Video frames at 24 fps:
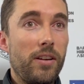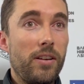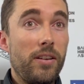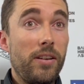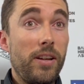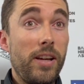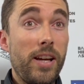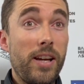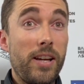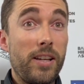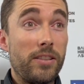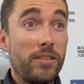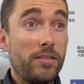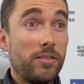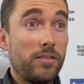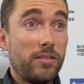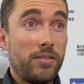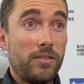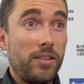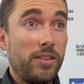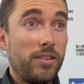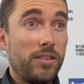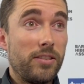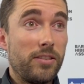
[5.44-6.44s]
Yeah,
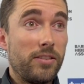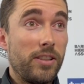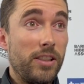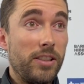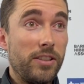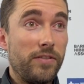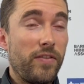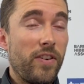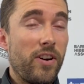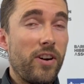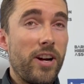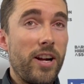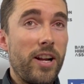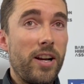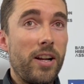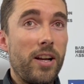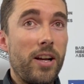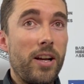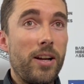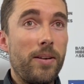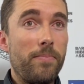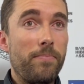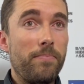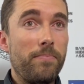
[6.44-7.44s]
it's fine.
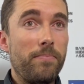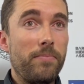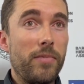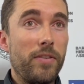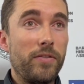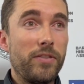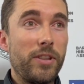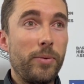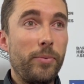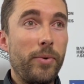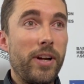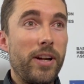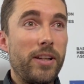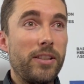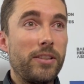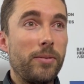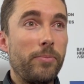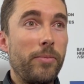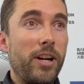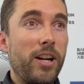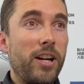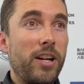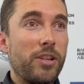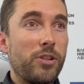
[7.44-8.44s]
Obviously, we had
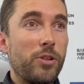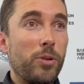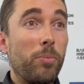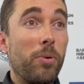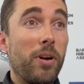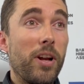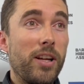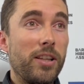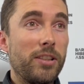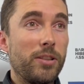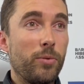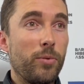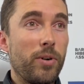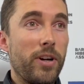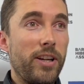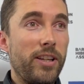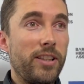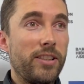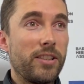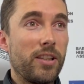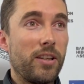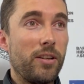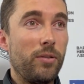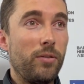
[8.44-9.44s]
some international players away,
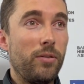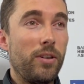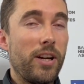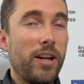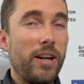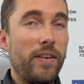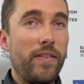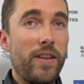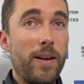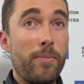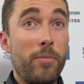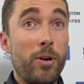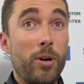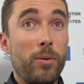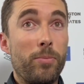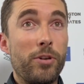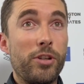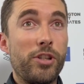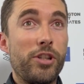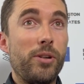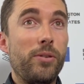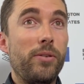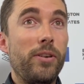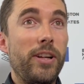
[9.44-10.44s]
so gave them an
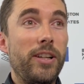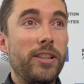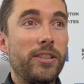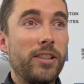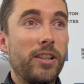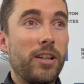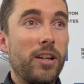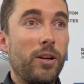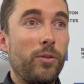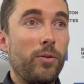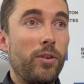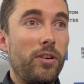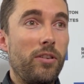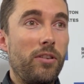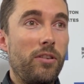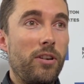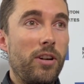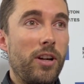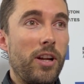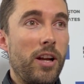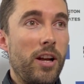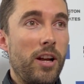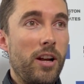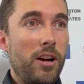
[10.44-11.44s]
opportunity to go and
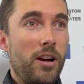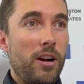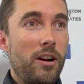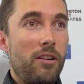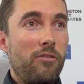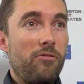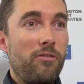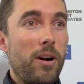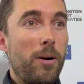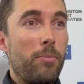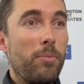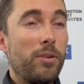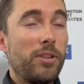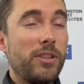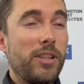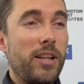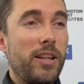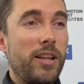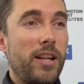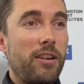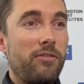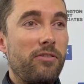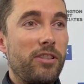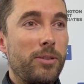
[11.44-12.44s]

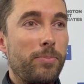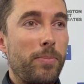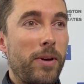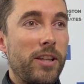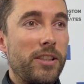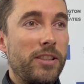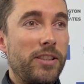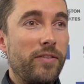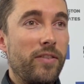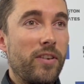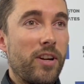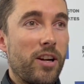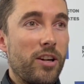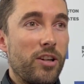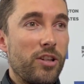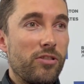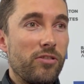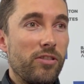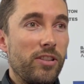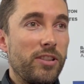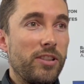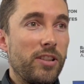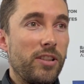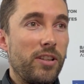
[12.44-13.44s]
represent their respective
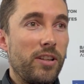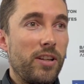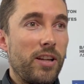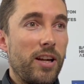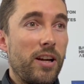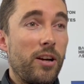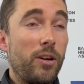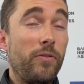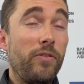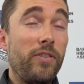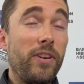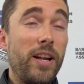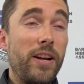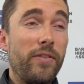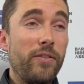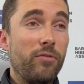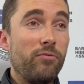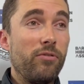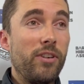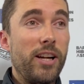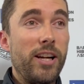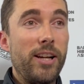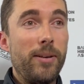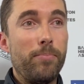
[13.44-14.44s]
countries and hopefully have a
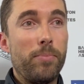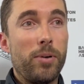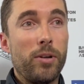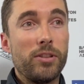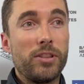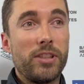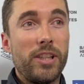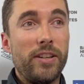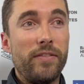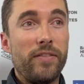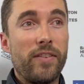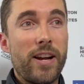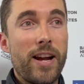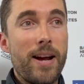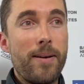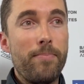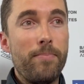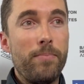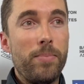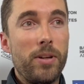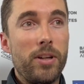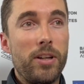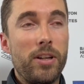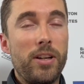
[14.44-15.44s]
really positive
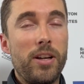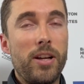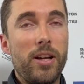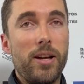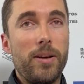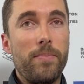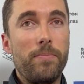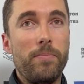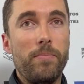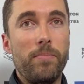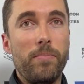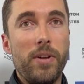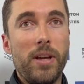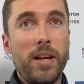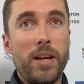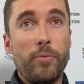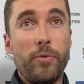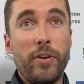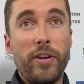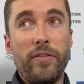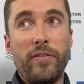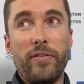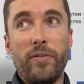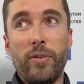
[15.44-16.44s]
camp. And
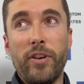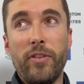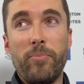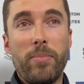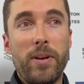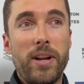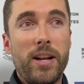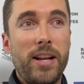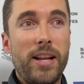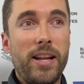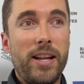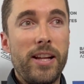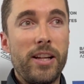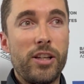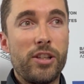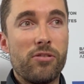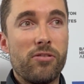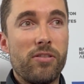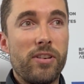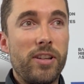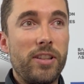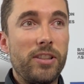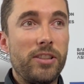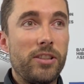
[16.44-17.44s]
we've been here
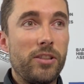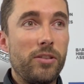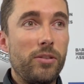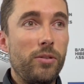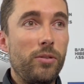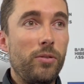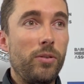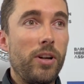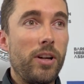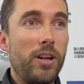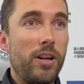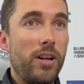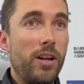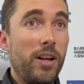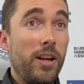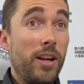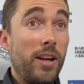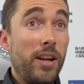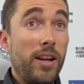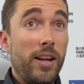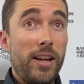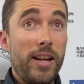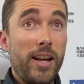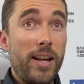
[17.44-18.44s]
trying to
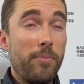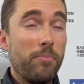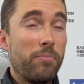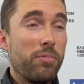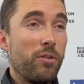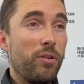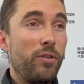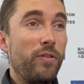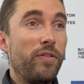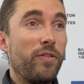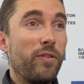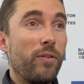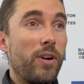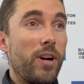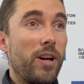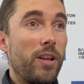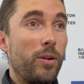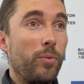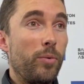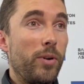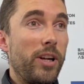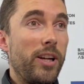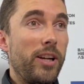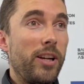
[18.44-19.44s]
improve throughout
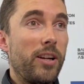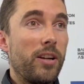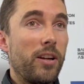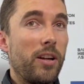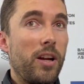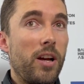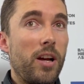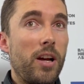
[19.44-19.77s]
the week.